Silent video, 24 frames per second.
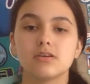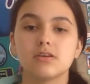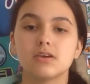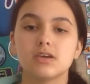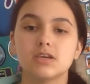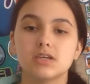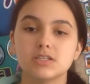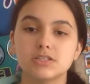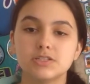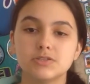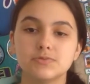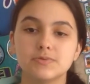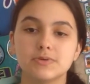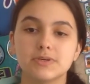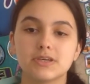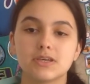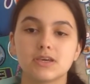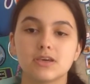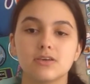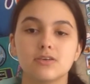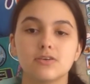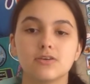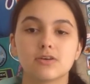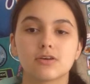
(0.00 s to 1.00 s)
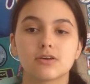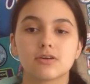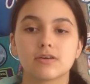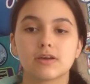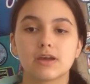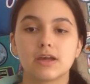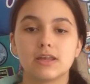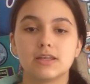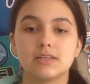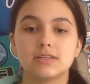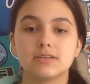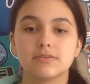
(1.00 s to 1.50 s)
Each week, you
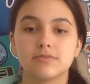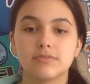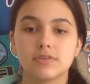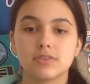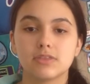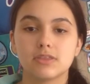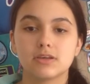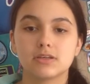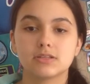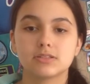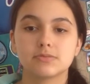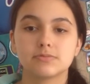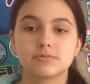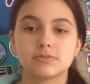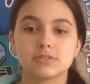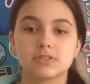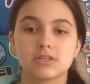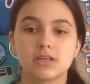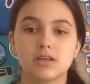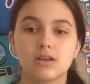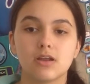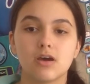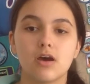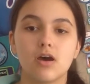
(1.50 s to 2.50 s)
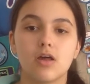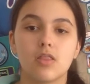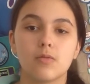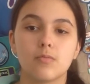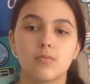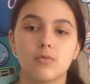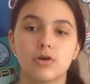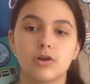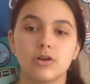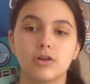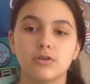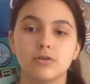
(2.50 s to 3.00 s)
create a different thing to present on the
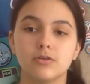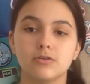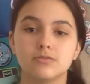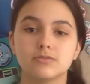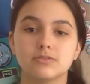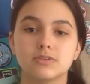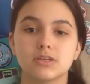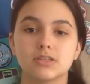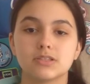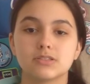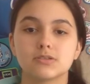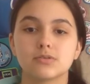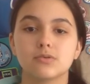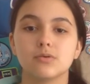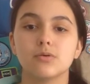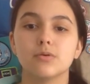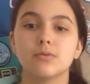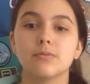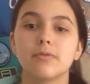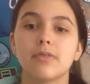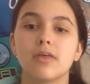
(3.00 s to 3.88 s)
morning news at school.